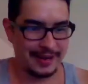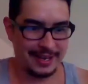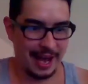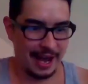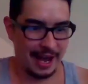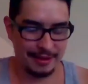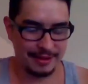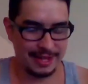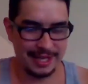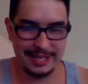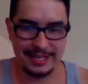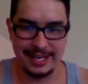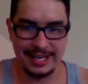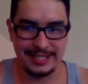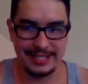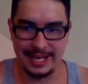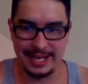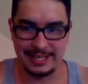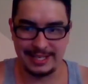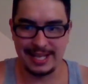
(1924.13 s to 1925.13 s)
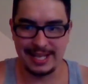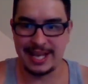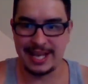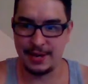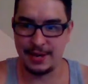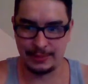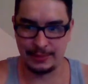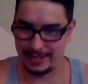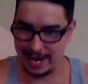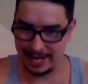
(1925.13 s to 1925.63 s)
I don't think DC takes
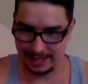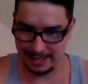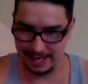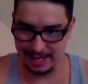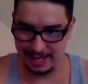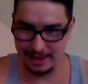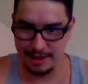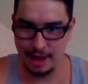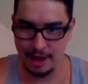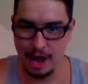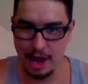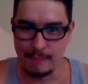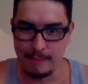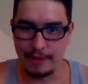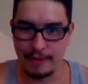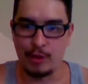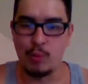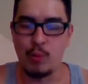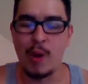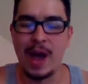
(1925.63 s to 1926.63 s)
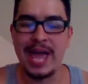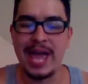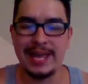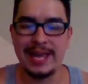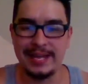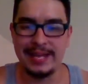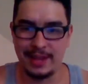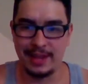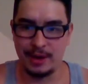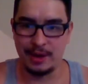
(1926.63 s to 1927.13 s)
anyone lightly, but the way
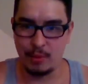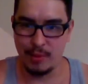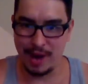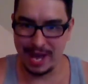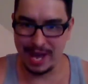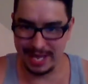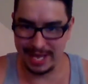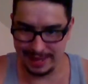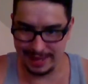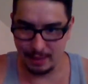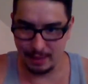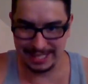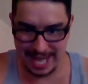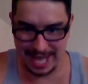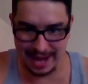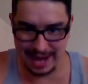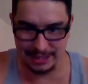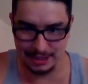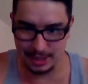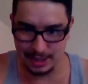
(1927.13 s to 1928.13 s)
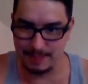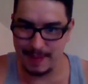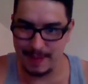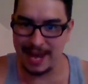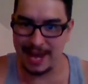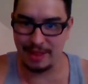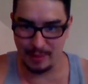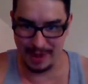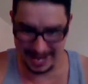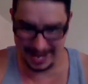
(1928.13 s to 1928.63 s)
his attitude's
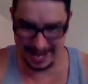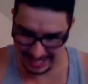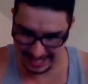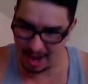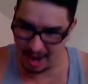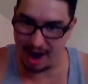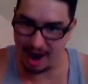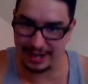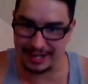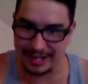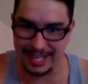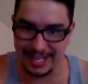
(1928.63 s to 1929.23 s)
been, the way he's talking,